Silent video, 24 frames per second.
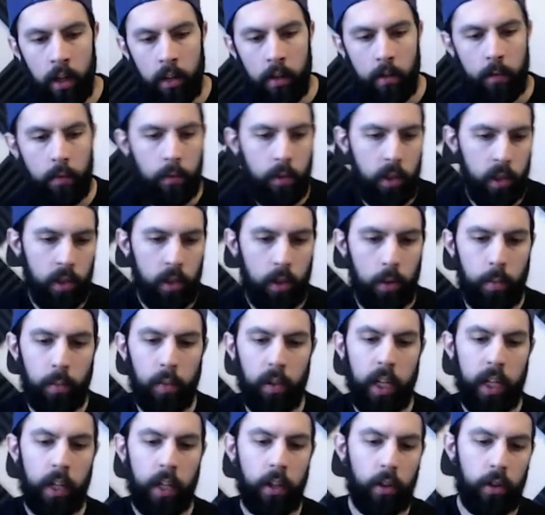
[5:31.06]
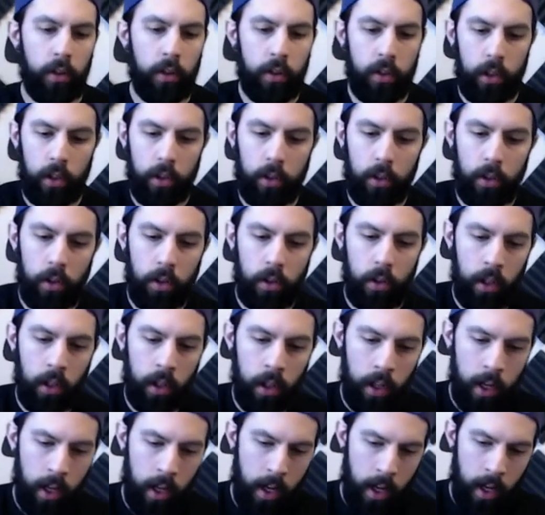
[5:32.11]
just the plain old
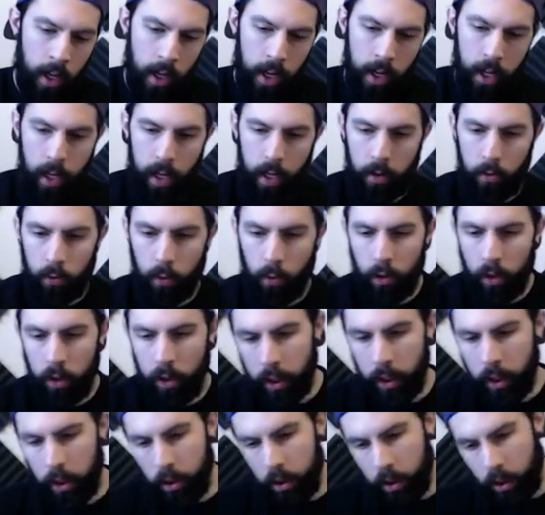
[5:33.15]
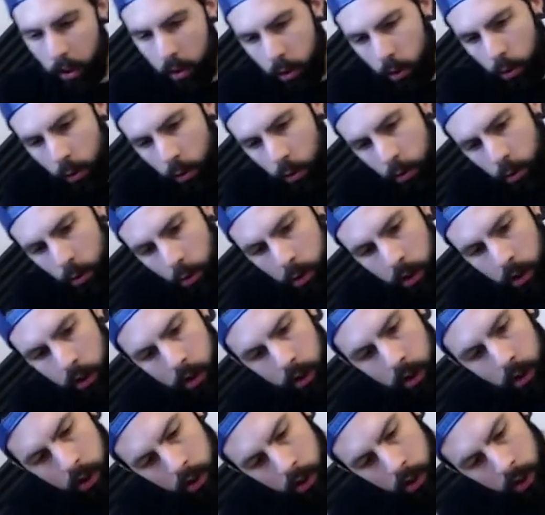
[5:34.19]
circle. Really good, cool.
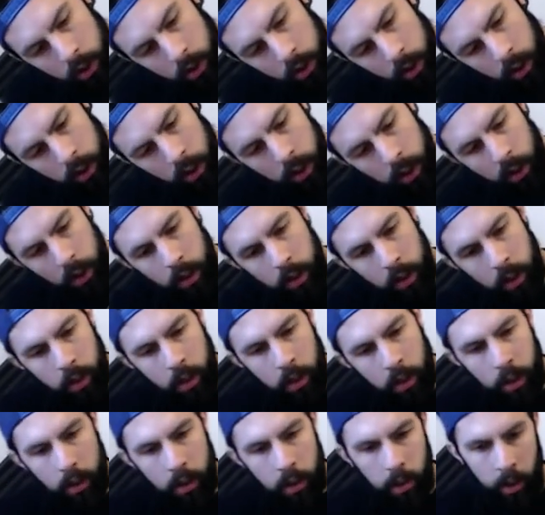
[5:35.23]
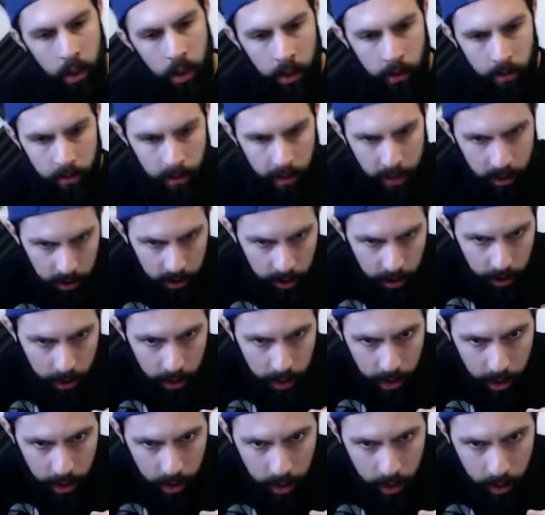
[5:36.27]
A lot of venting
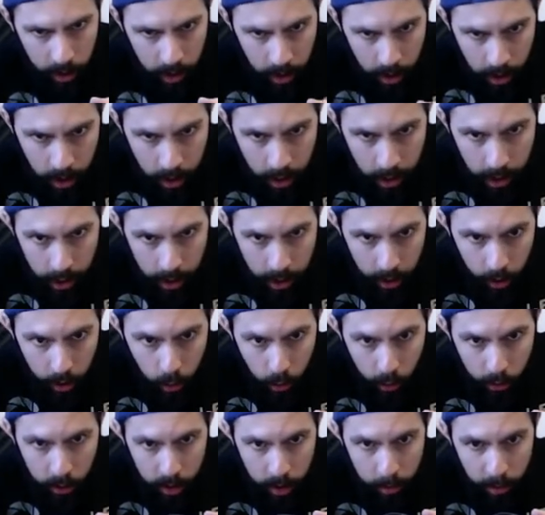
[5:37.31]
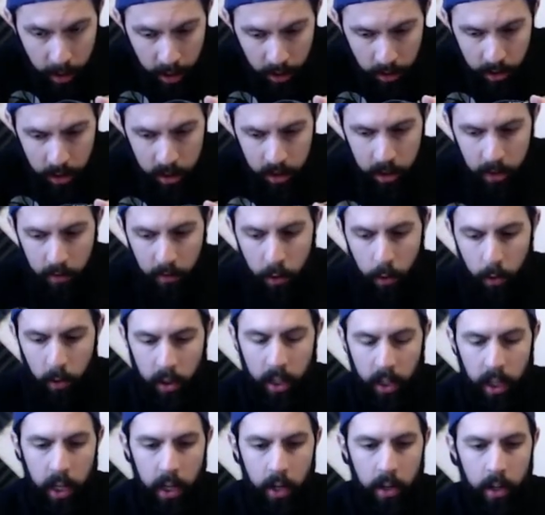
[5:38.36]
here. Cool thing about this, if you were
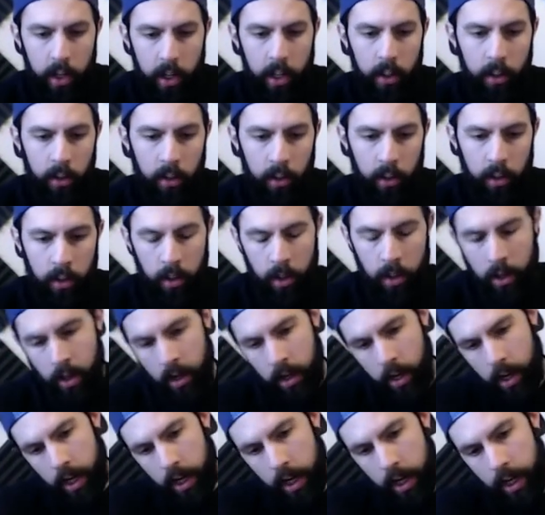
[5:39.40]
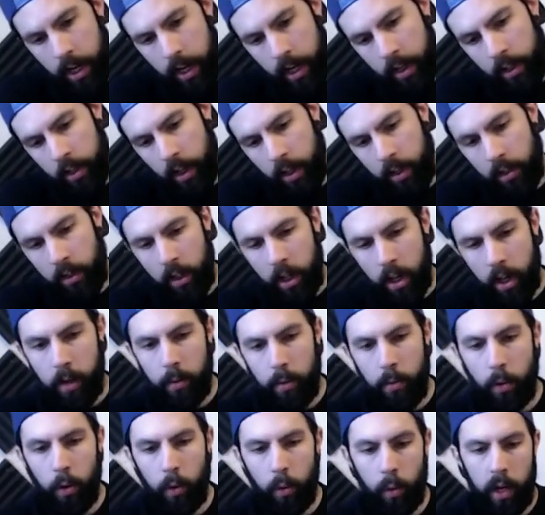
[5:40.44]
curious, it does
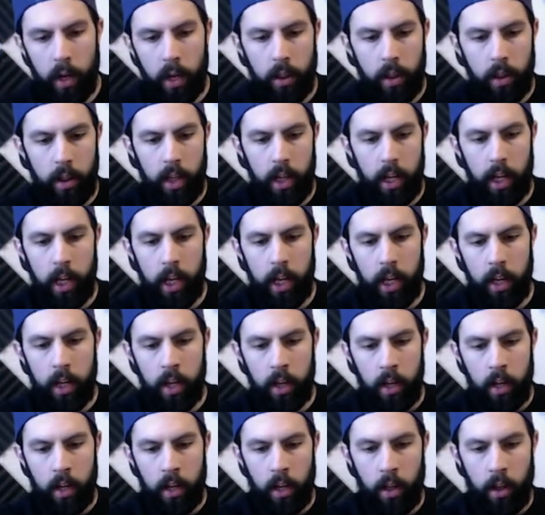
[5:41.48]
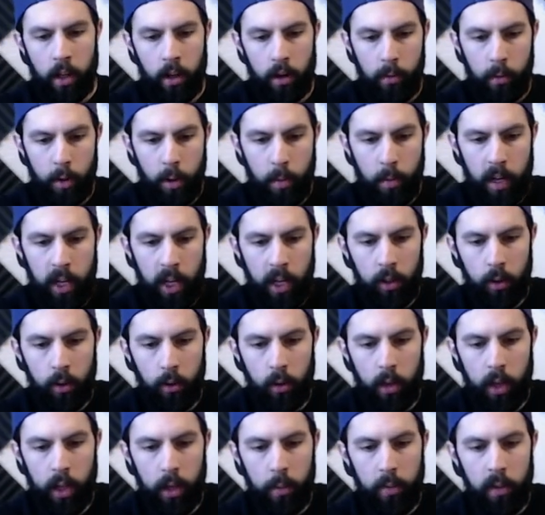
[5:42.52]
come with the thermal paste
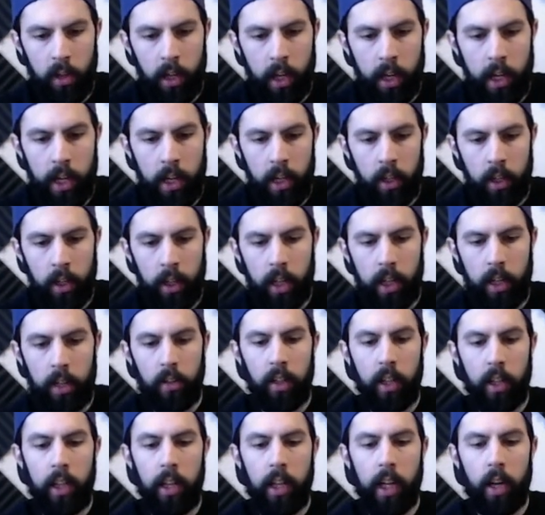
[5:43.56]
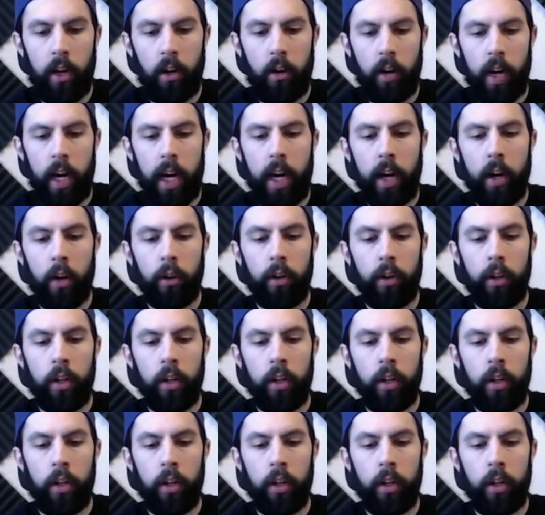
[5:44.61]
already applied. You can kind of see that around